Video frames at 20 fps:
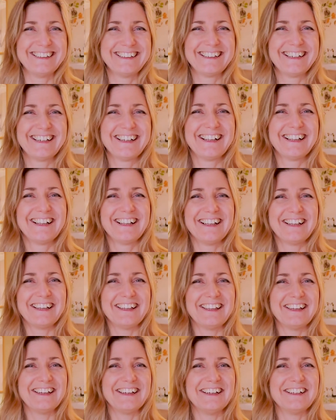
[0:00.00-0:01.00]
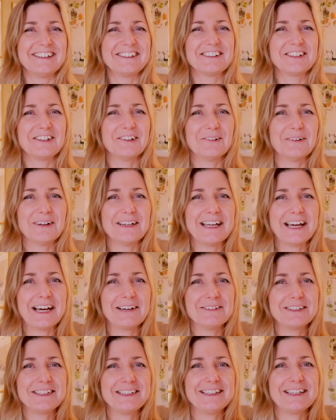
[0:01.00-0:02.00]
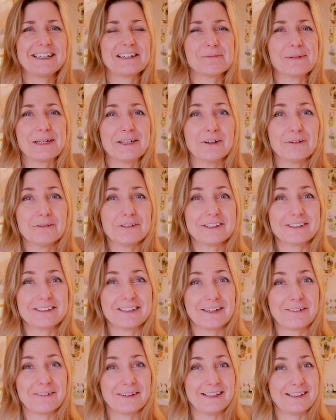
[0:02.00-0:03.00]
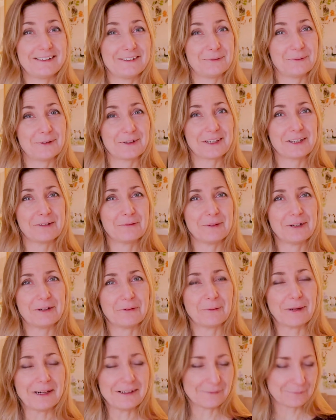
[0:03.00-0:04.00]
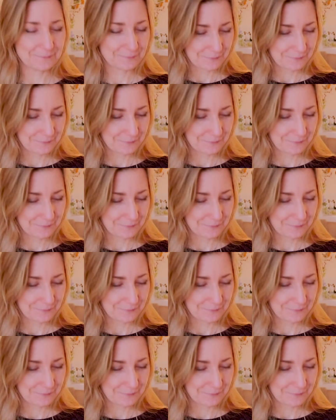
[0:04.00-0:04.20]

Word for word: uh, so I have it here in my office now, and it's working very well.